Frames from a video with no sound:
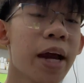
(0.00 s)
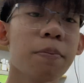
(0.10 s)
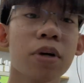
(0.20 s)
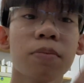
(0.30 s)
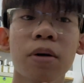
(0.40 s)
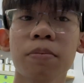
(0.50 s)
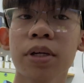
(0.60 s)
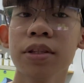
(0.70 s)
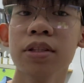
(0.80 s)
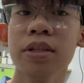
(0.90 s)
up a
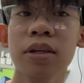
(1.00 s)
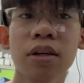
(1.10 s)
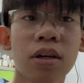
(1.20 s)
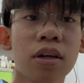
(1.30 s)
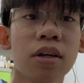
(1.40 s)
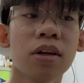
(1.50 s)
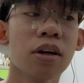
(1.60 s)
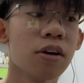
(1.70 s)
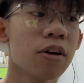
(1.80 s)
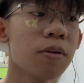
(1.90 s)
bit
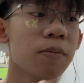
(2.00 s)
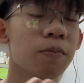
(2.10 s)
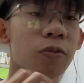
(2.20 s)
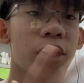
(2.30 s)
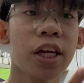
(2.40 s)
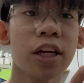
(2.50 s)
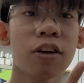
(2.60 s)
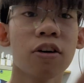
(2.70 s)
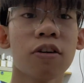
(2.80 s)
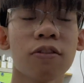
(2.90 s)
the
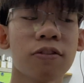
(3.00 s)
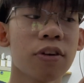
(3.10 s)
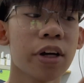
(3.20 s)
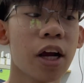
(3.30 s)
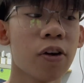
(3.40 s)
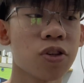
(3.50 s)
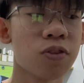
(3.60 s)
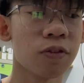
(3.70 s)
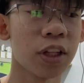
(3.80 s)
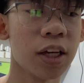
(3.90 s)
rating of Eros
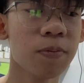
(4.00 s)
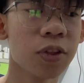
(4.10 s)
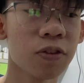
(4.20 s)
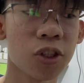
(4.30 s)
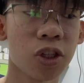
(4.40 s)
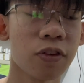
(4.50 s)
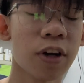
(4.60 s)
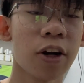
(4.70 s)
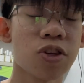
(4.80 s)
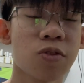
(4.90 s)
Flame, their version of
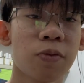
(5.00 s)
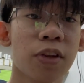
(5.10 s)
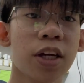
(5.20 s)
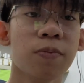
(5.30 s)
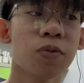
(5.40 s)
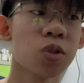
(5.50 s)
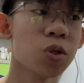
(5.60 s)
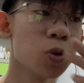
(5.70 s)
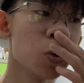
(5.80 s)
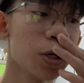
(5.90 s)
Eros Flame,
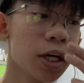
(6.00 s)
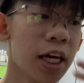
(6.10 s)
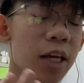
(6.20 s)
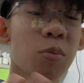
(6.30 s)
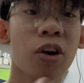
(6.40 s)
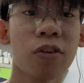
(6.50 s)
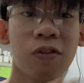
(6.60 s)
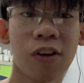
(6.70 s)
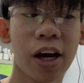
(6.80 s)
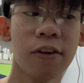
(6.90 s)
to
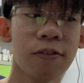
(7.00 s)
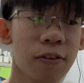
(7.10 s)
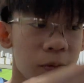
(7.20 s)
8.5.